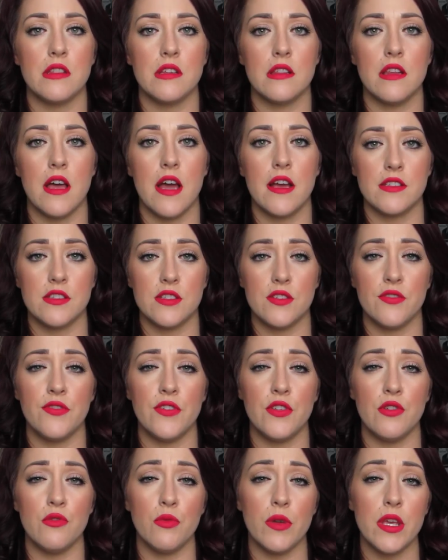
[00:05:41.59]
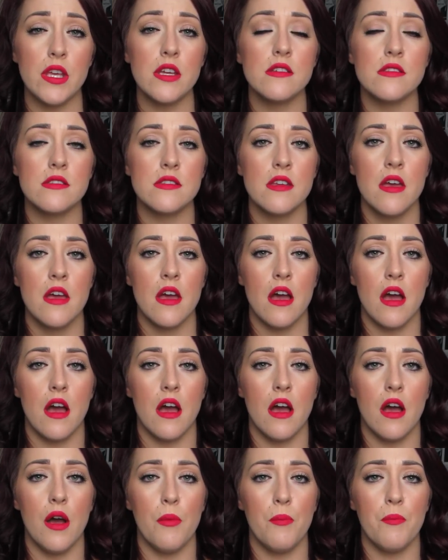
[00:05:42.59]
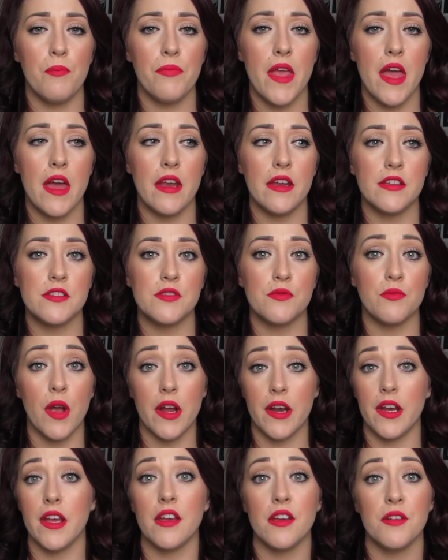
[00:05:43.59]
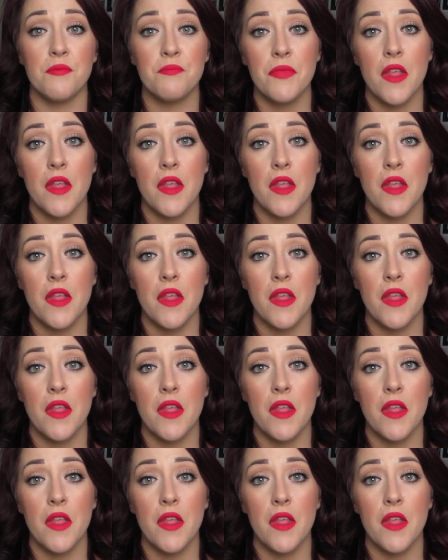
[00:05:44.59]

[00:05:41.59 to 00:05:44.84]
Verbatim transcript: the last few weeks, um, and it's running.